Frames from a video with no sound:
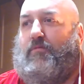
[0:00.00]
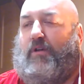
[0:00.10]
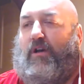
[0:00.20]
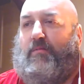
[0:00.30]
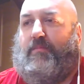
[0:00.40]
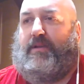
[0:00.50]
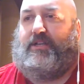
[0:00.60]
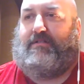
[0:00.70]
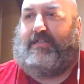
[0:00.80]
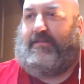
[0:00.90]
go and be
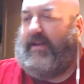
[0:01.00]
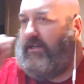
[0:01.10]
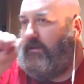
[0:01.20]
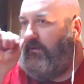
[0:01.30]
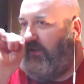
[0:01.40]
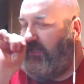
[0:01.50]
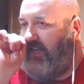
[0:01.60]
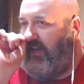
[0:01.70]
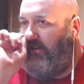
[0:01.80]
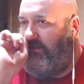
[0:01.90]
Chelsea manager if they
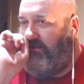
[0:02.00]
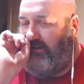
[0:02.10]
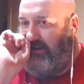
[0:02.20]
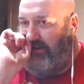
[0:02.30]
sack Conte?